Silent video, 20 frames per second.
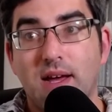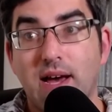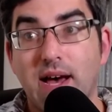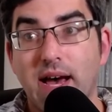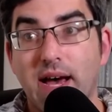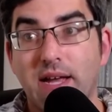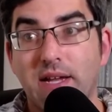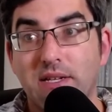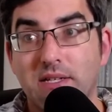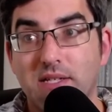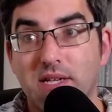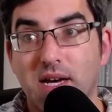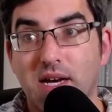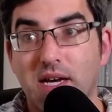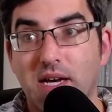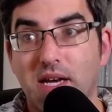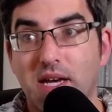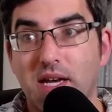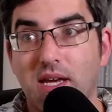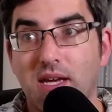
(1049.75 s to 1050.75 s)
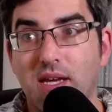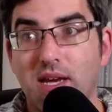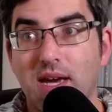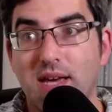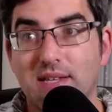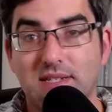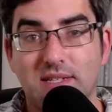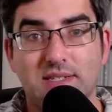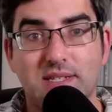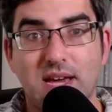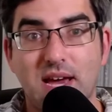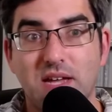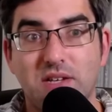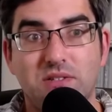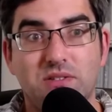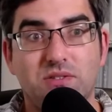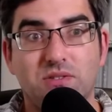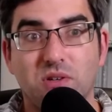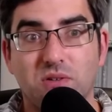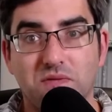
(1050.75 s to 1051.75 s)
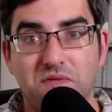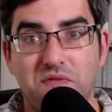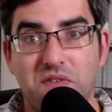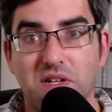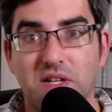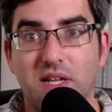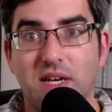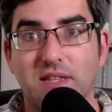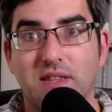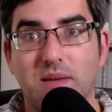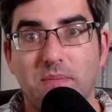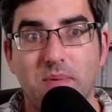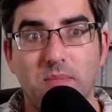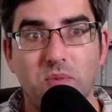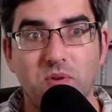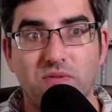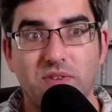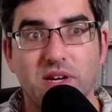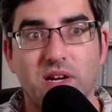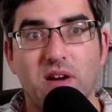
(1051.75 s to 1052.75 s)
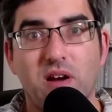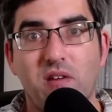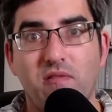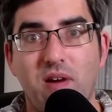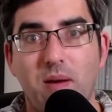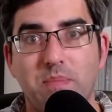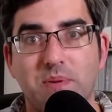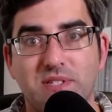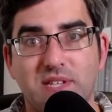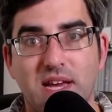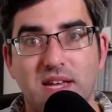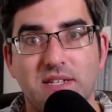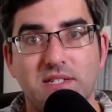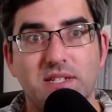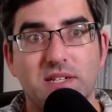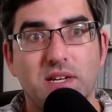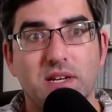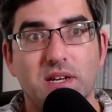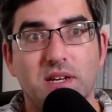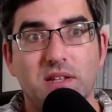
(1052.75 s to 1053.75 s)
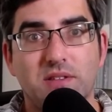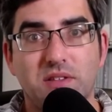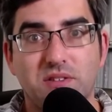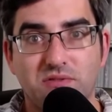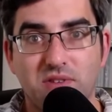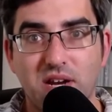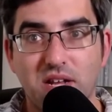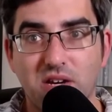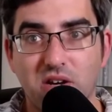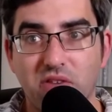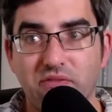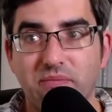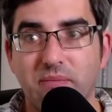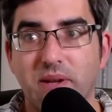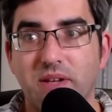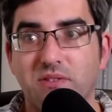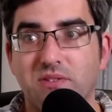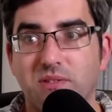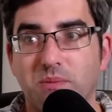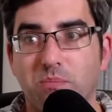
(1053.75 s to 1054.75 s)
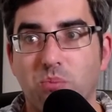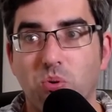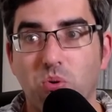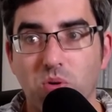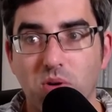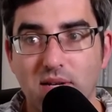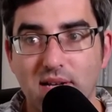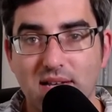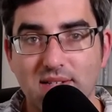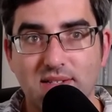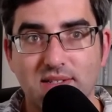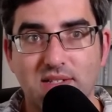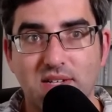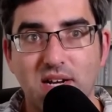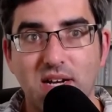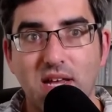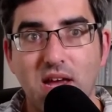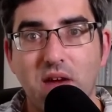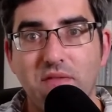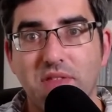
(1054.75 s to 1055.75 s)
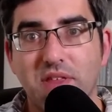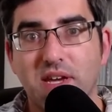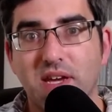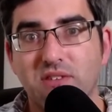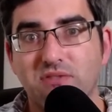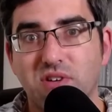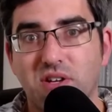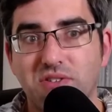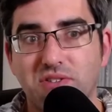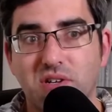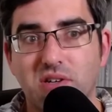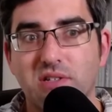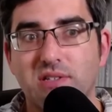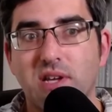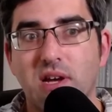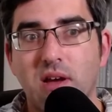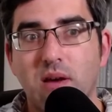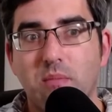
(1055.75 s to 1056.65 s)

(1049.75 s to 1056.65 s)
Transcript: And I, as I said, don't feel like that by moving here I represent the Israeli government, support necessarily everything Israel does,